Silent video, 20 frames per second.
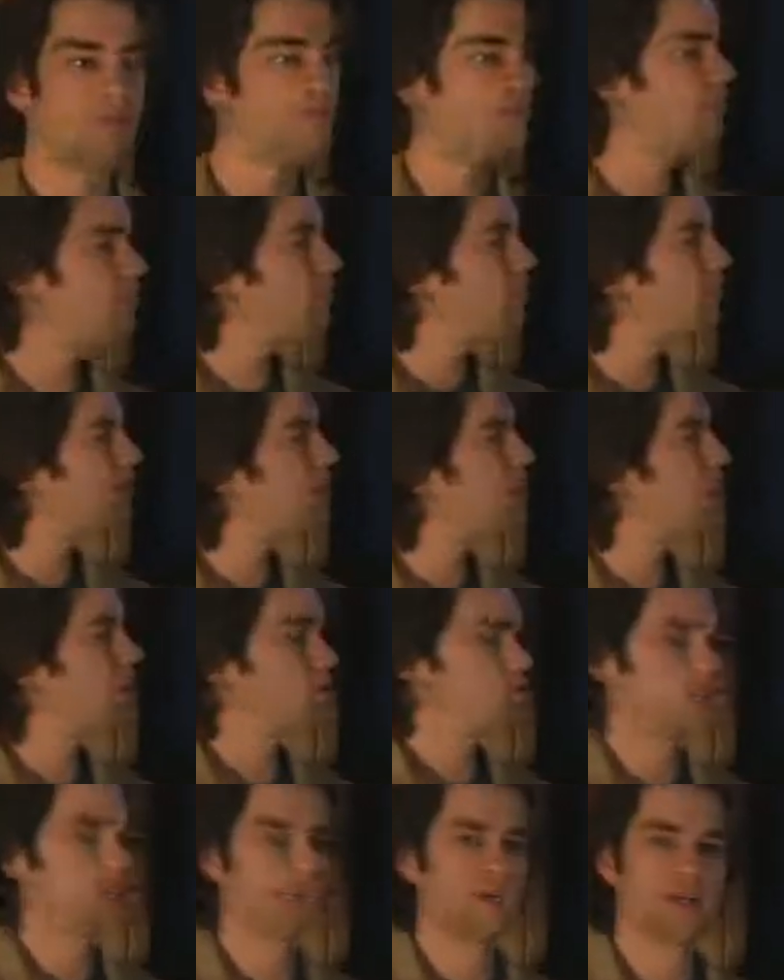
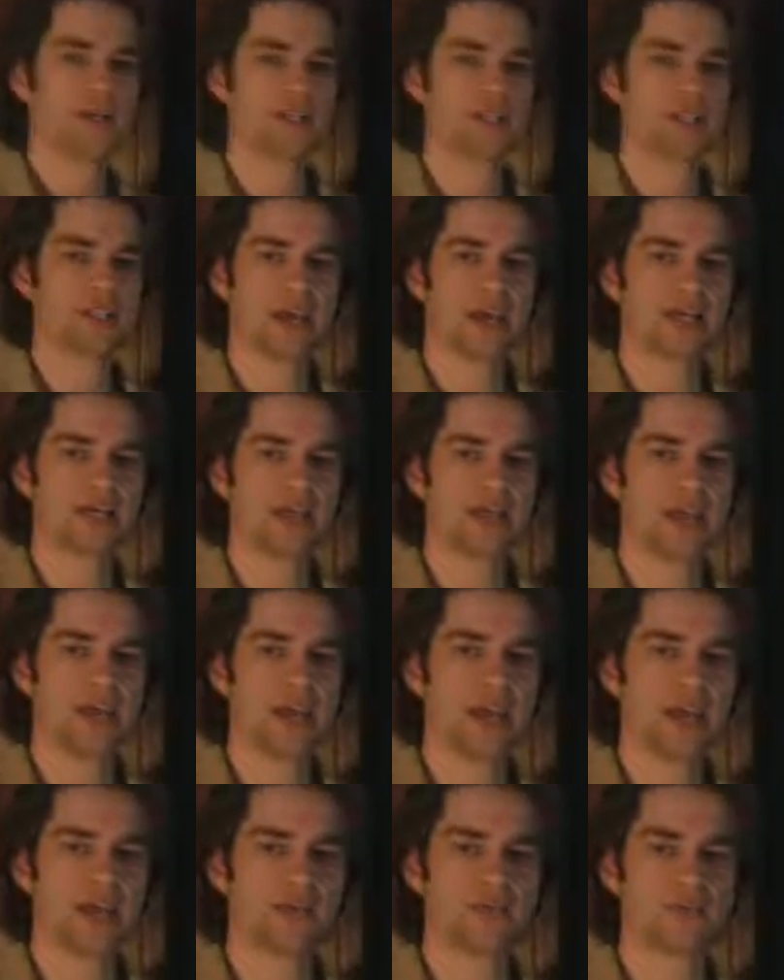5400 series is out
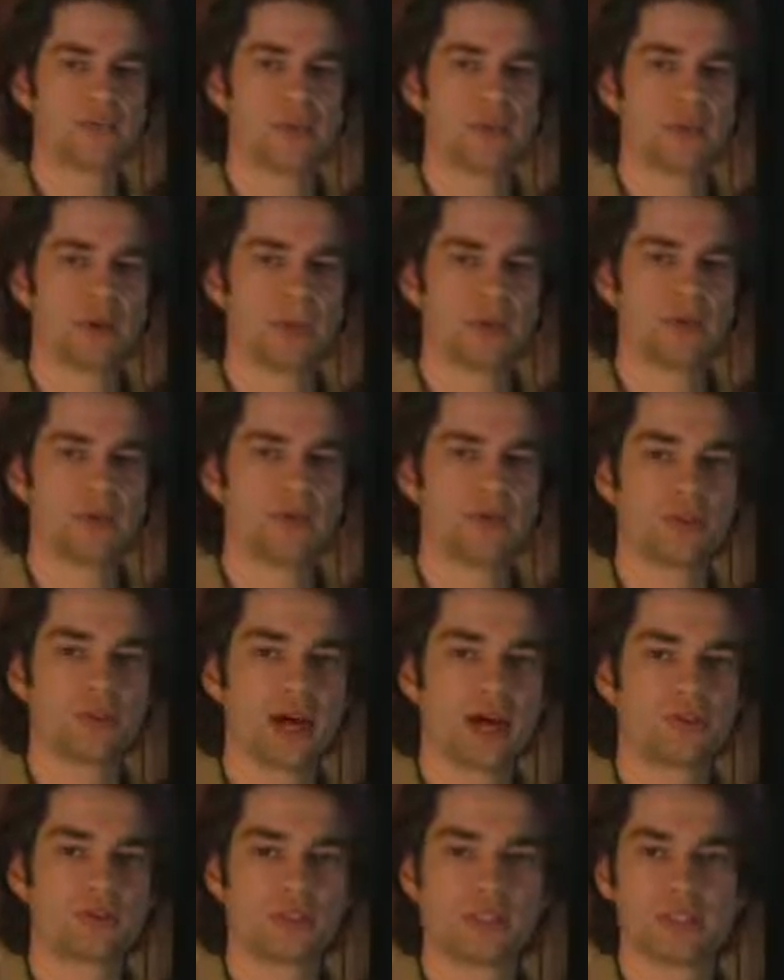today as of November
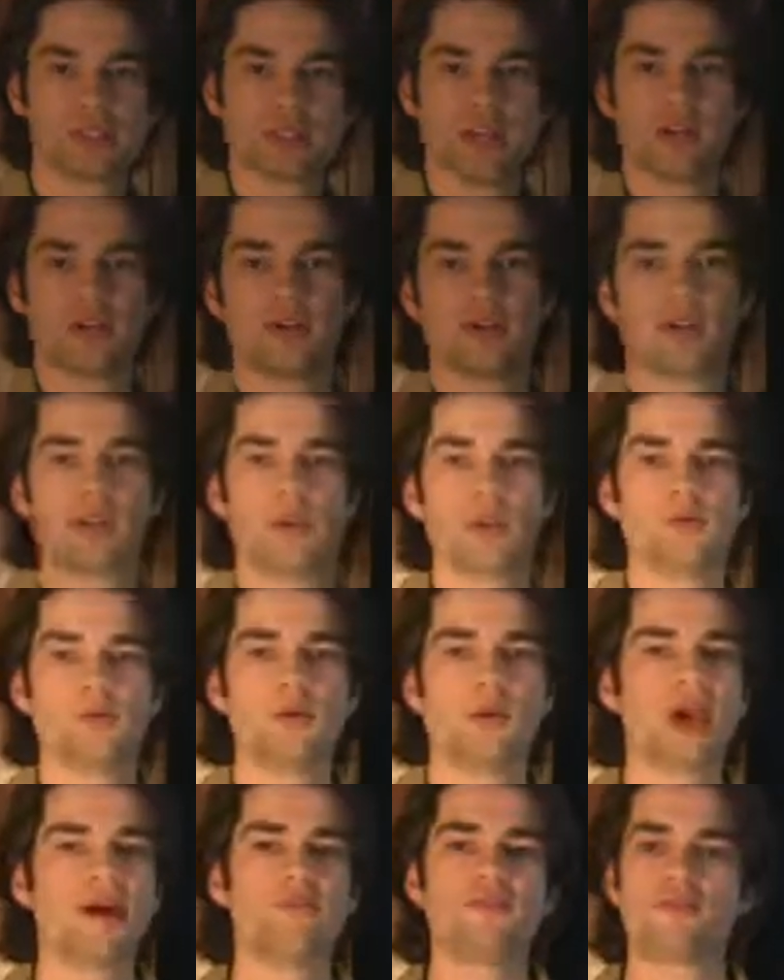2007,
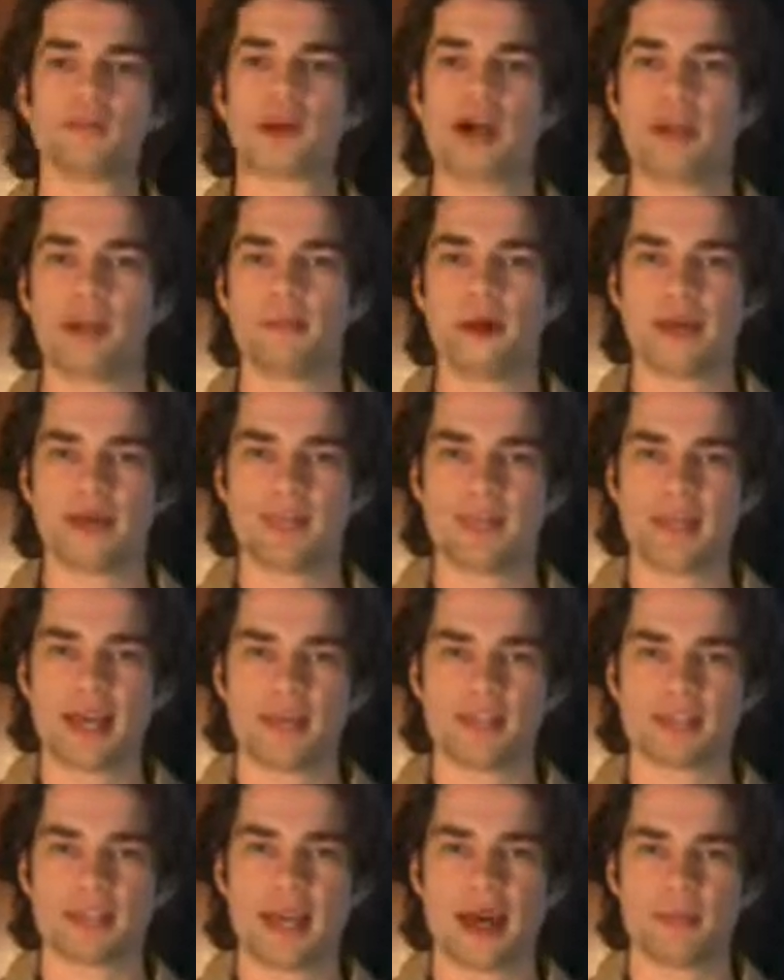but we haven't forgotten about the
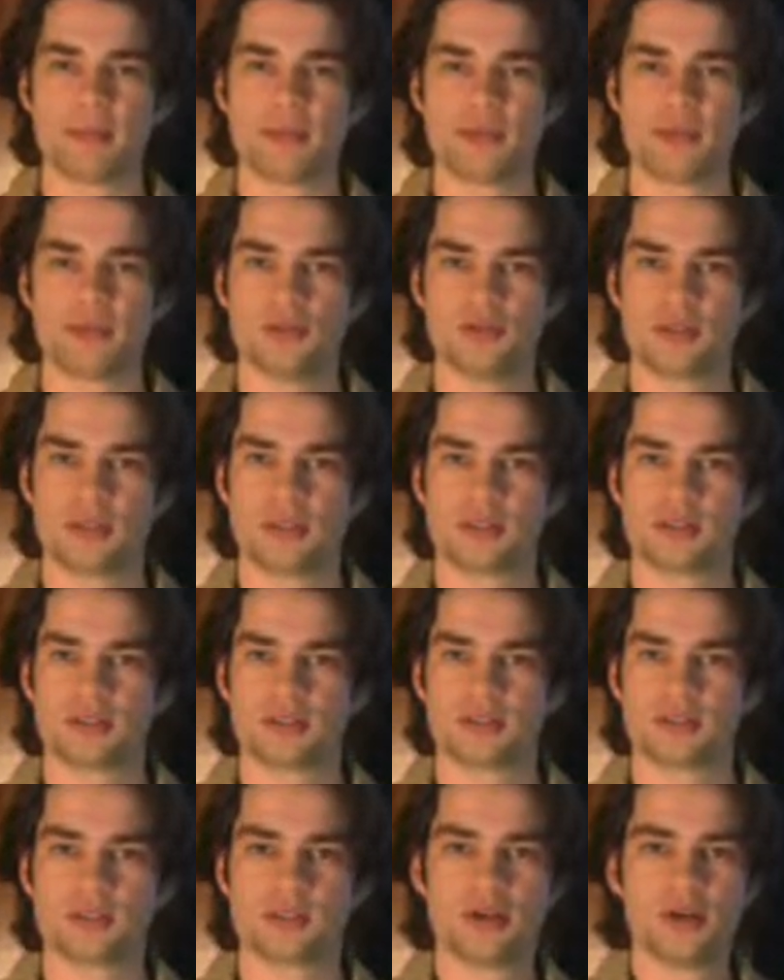desktop
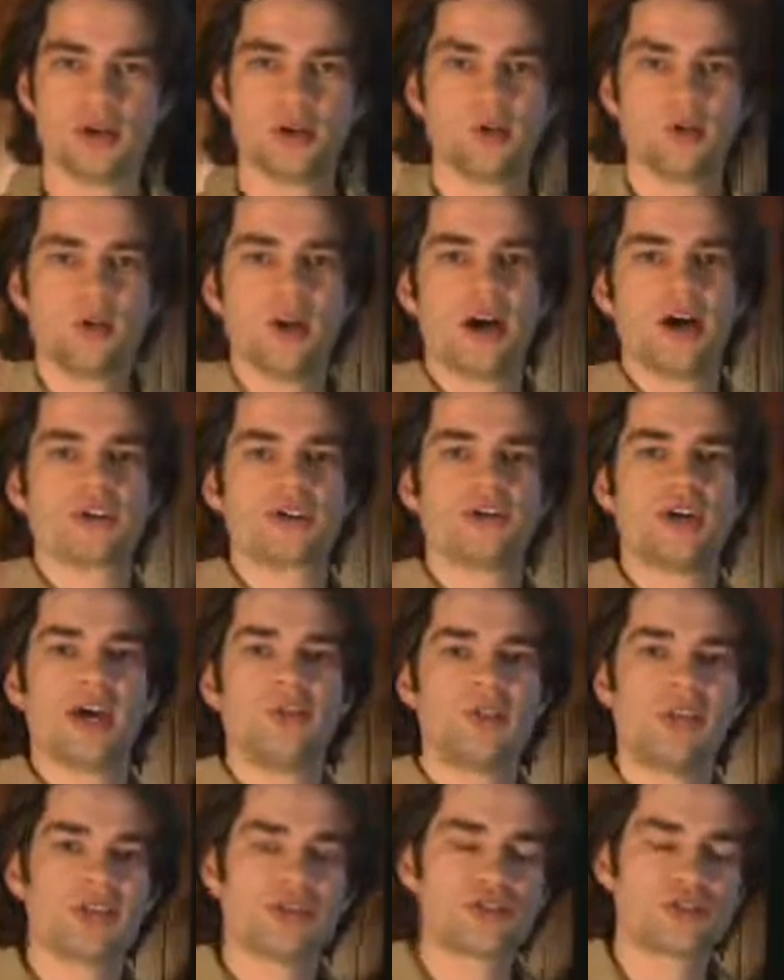enthusiasts. We also
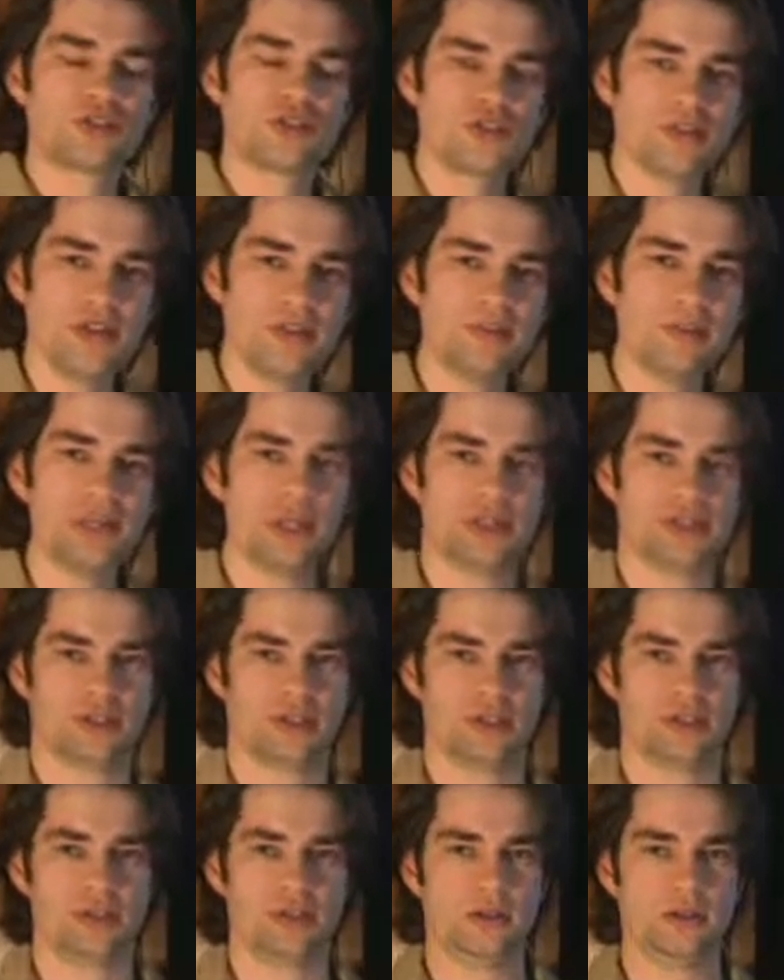have the Extreme
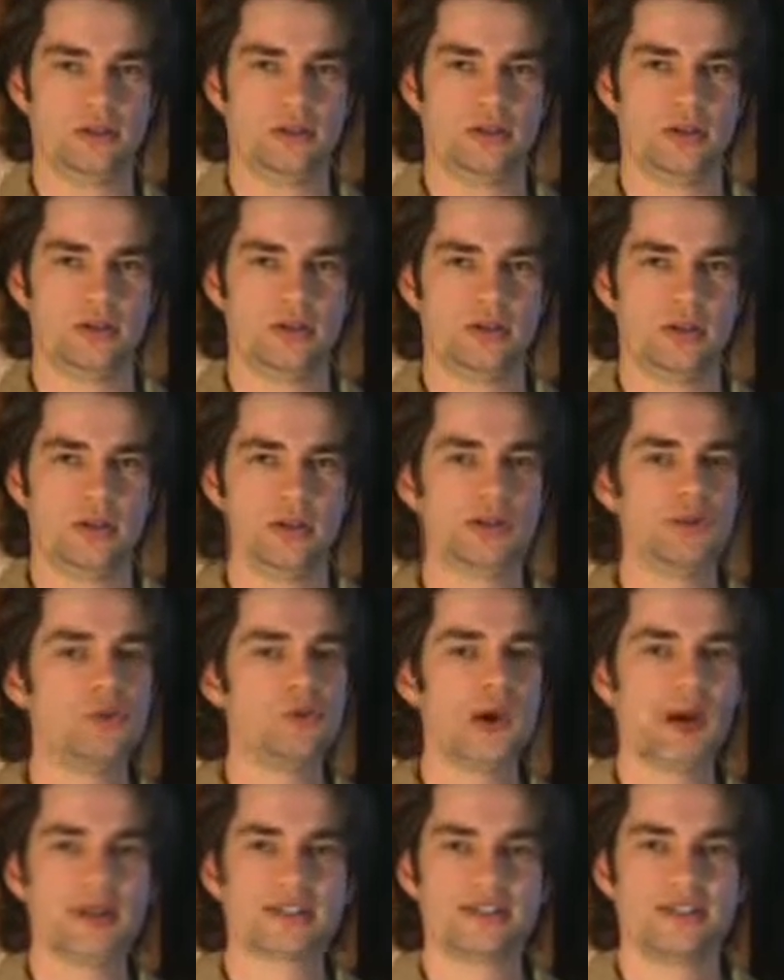Edition
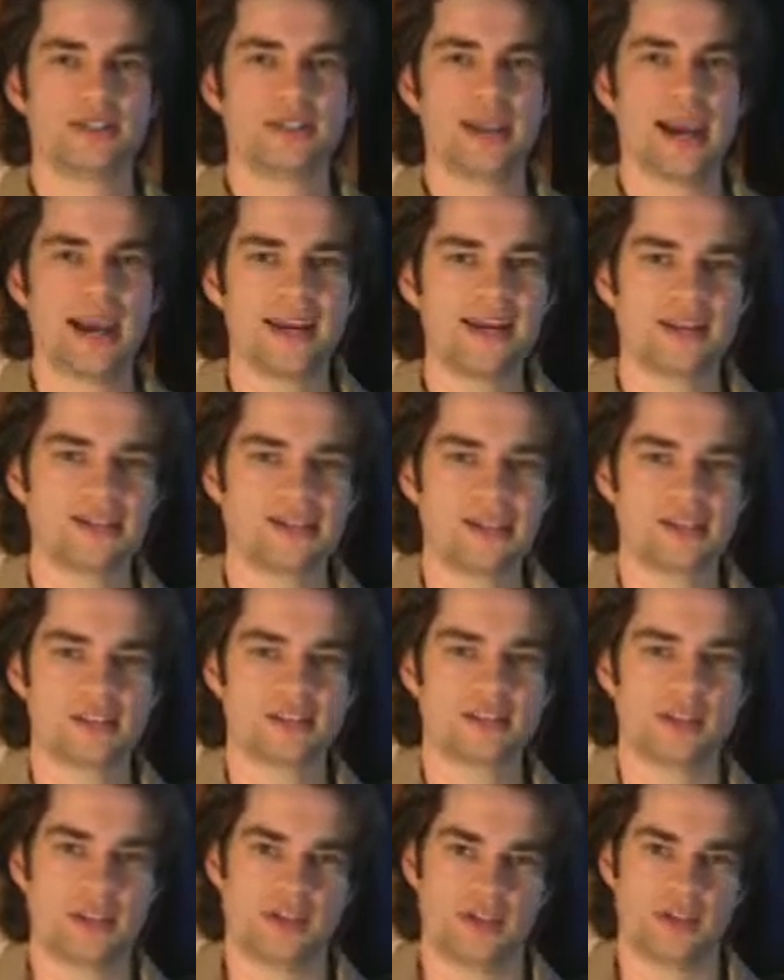
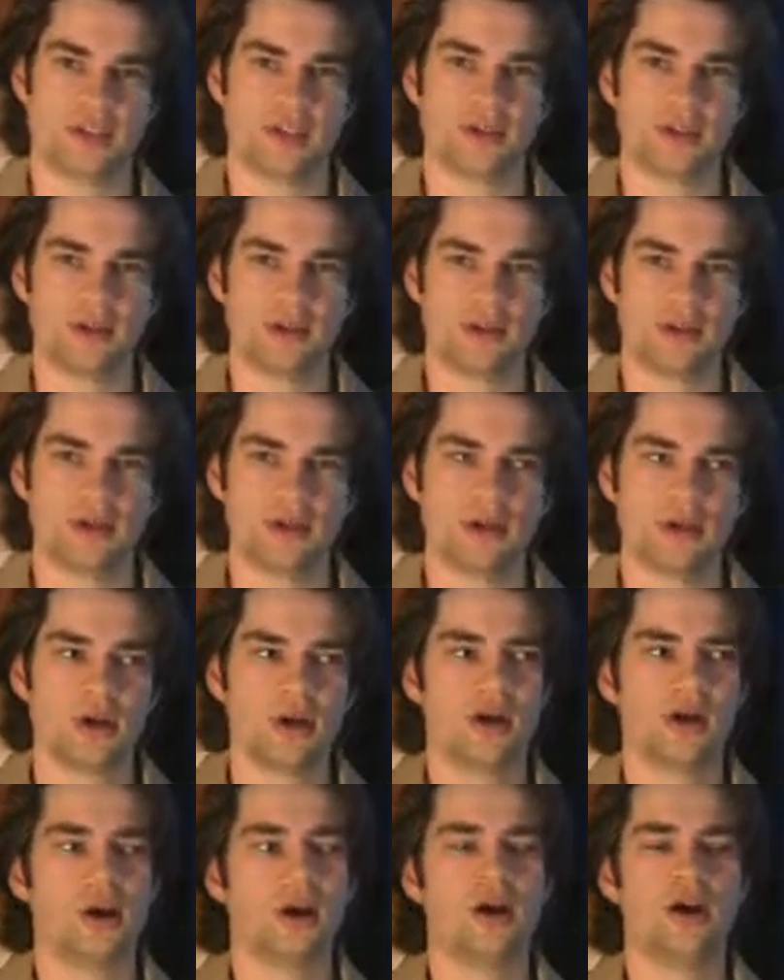QX9650.
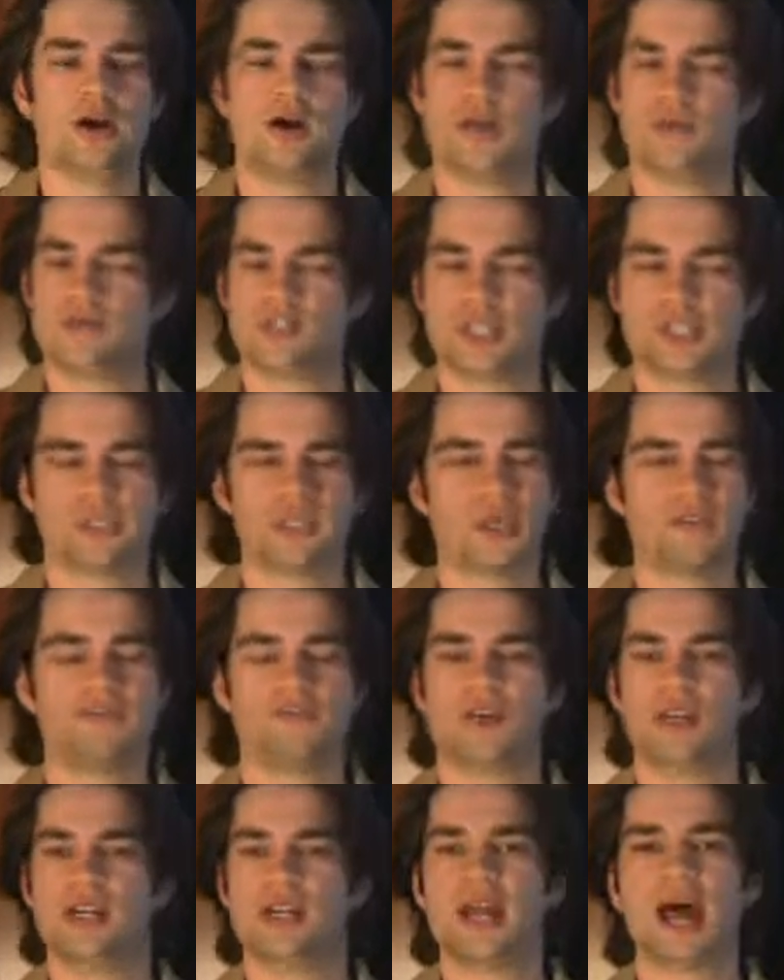Just a
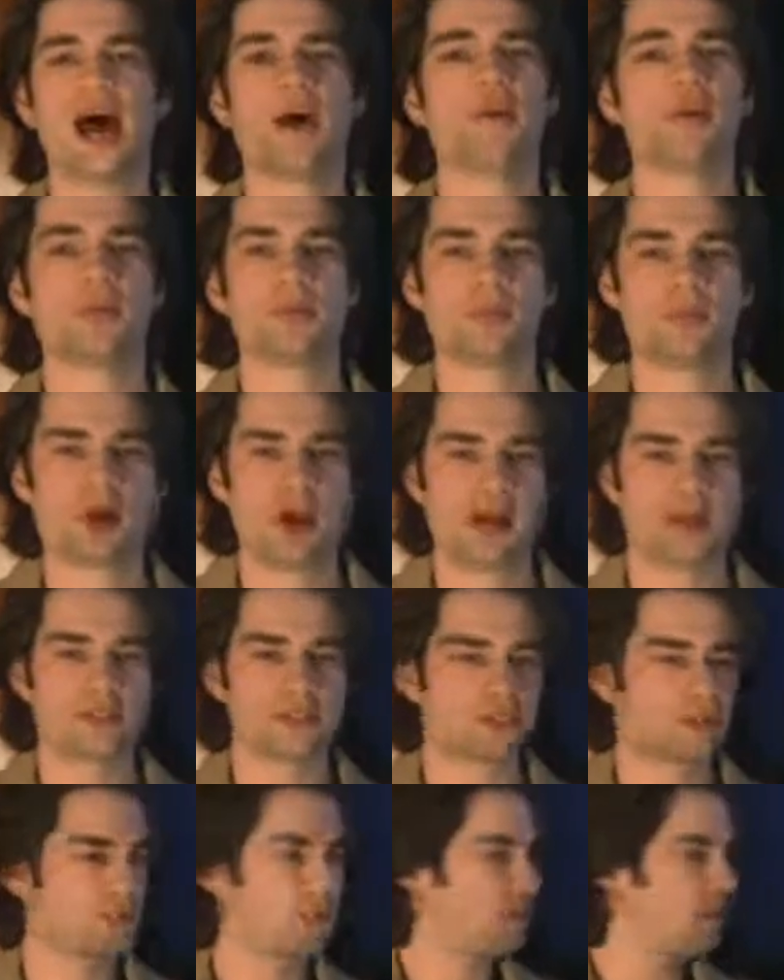phenomenal
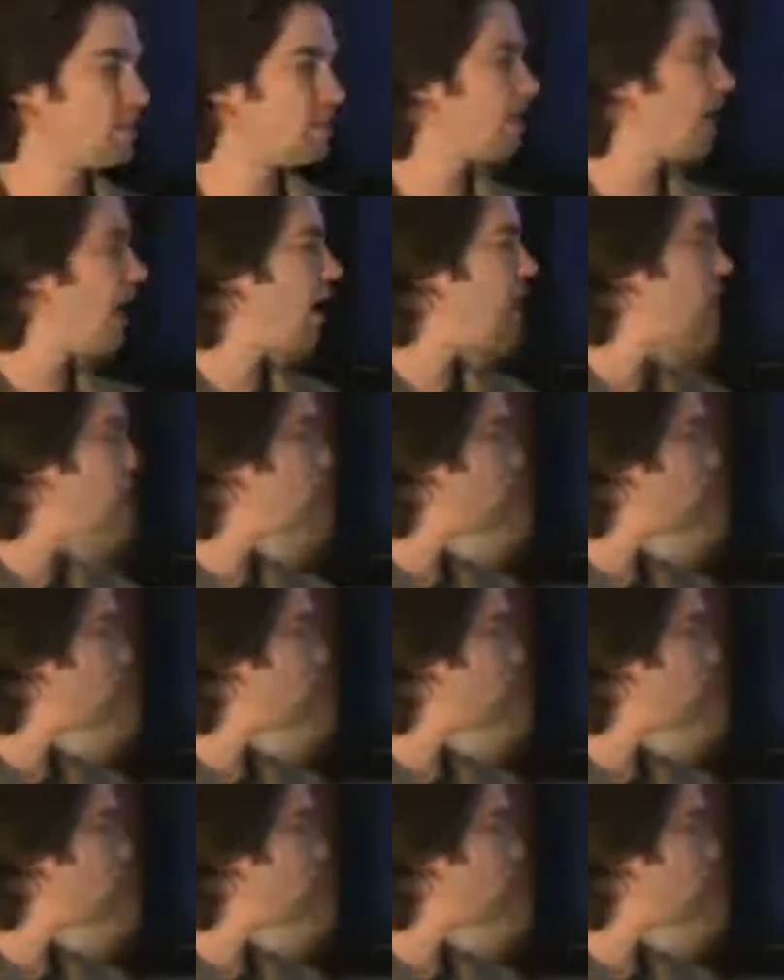processor, and as Tom